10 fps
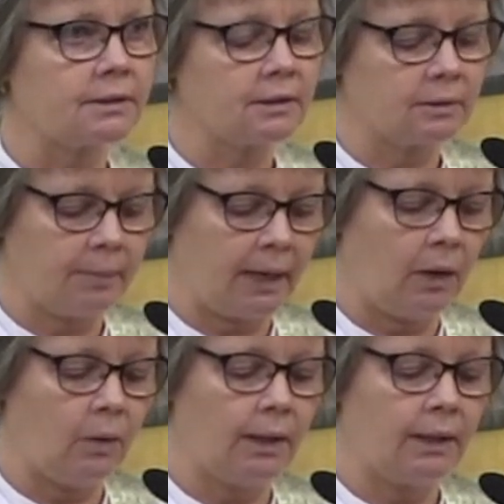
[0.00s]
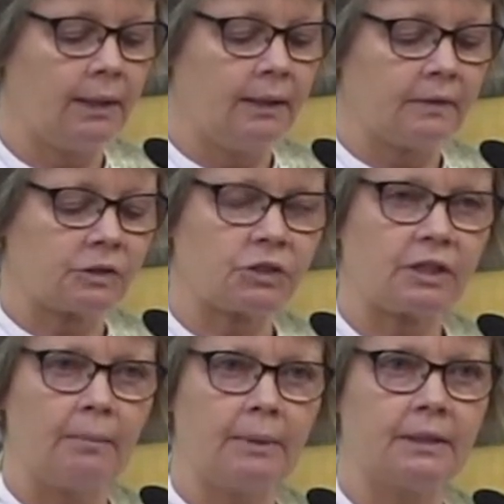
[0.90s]
the power, the
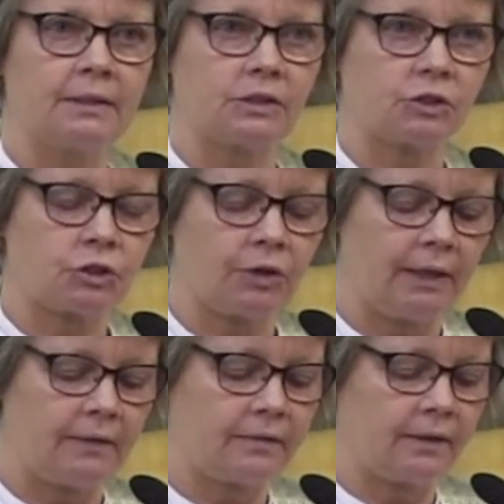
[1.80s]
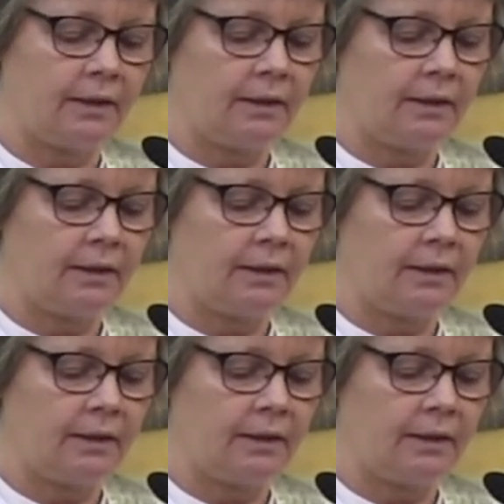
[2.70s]
stamina, the strength,